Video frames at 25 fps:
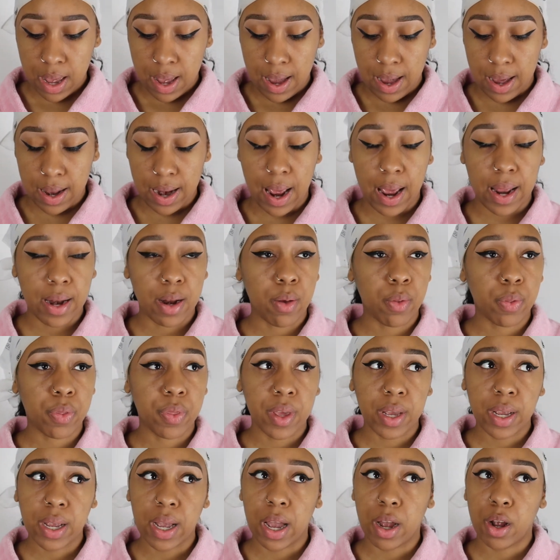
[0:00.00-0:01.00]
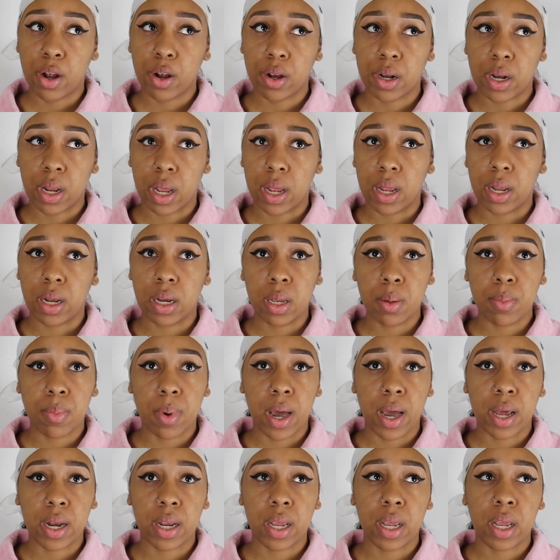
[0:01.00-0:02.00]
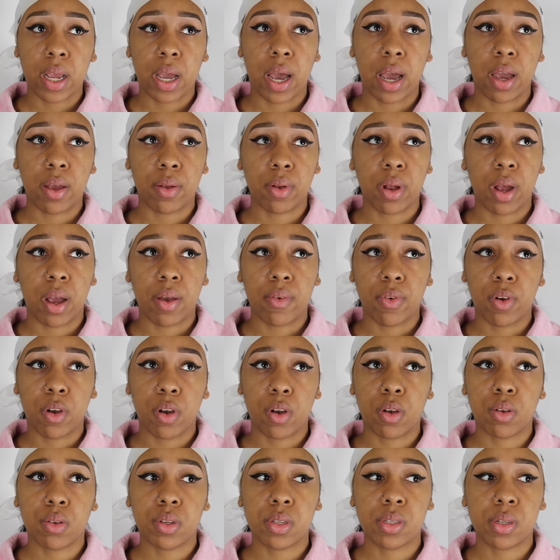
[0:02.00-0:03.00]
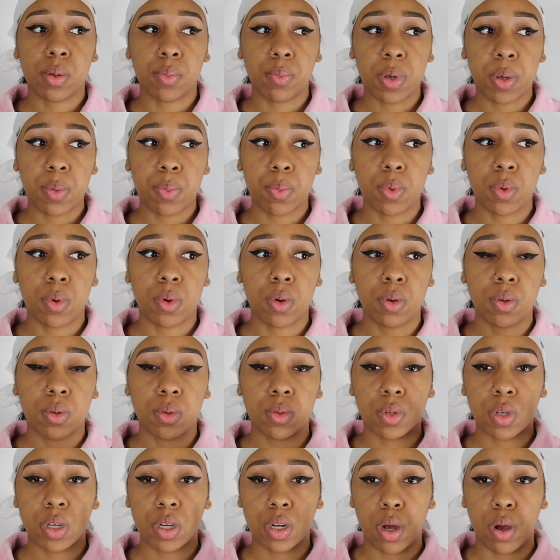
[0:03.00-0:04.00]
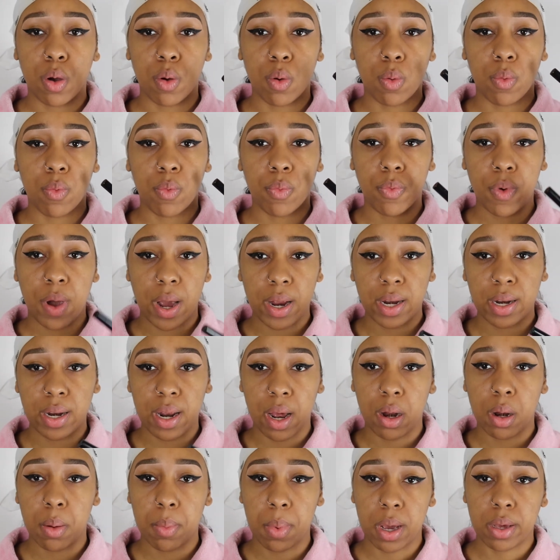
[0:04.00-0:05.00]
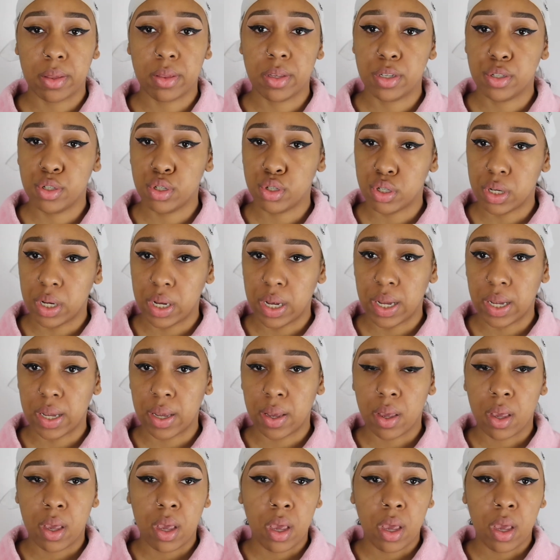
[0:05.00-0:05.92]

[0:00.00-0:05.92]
And I don't think I heard anybody, I've heard some people, you know, finding out about this trick,